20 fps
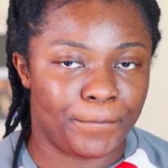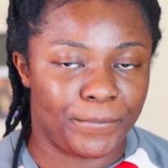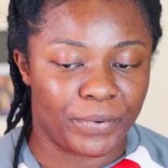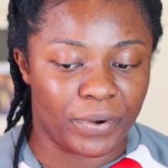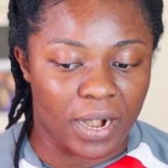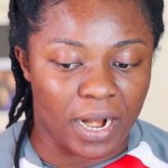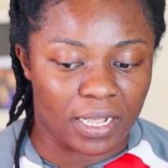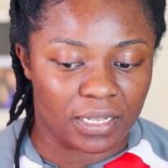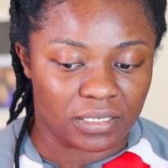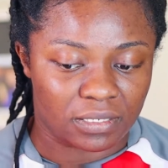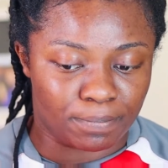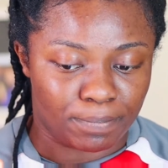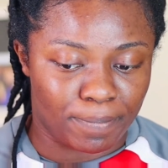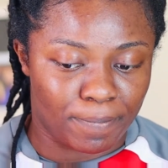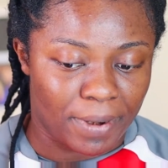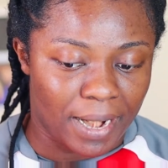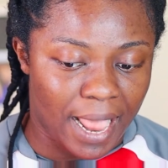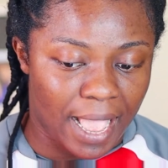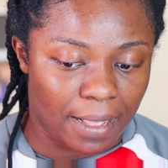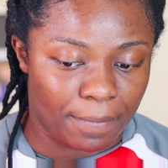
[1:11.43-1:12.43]

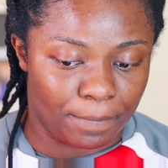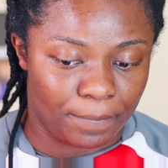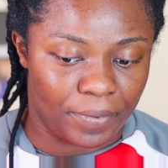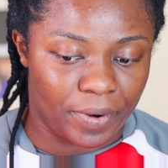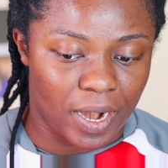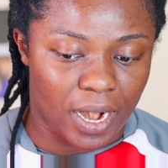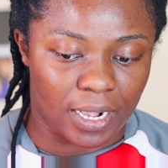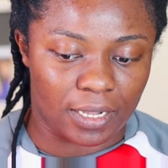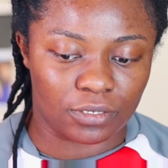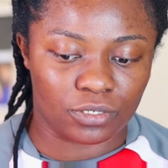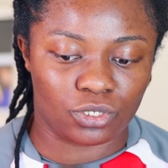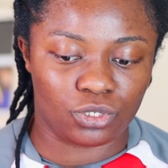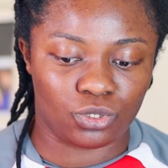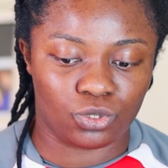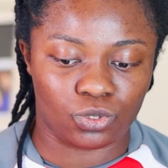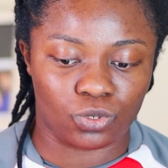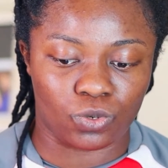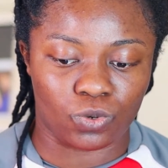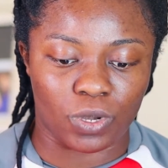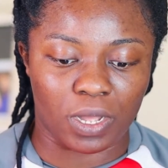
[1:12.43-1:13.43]
black brows,
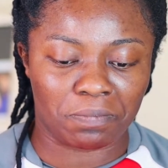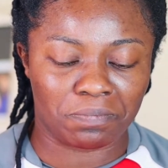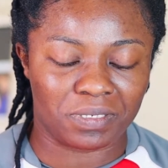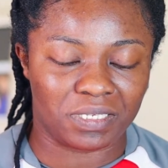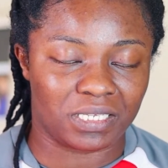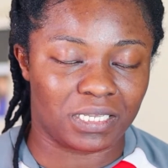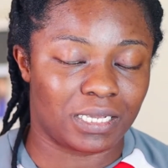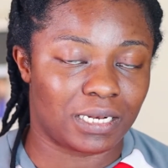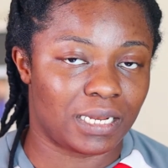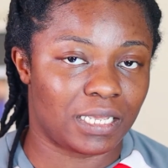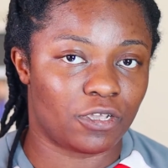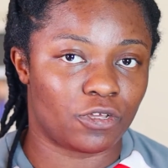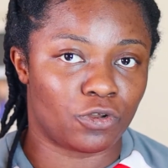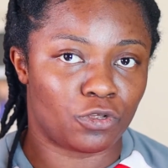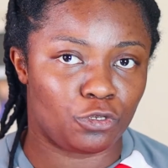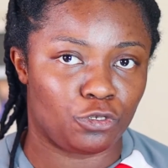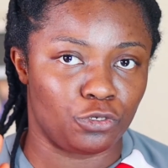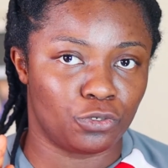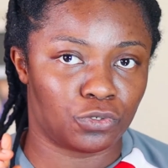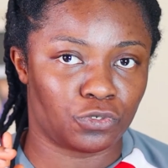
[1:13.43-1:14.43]
so I'm basically
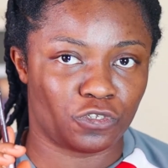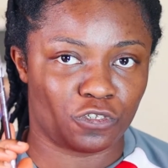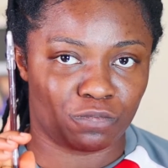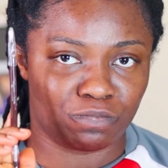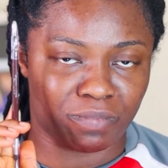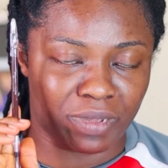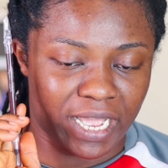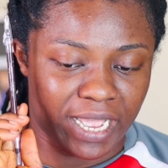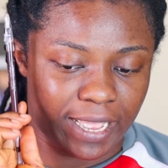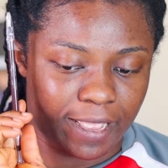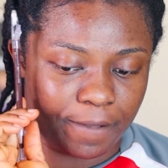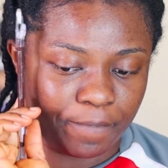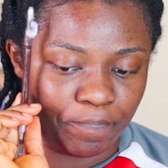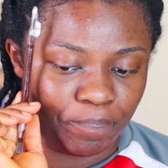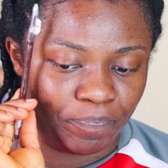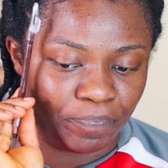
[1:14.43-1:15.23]
gonna use my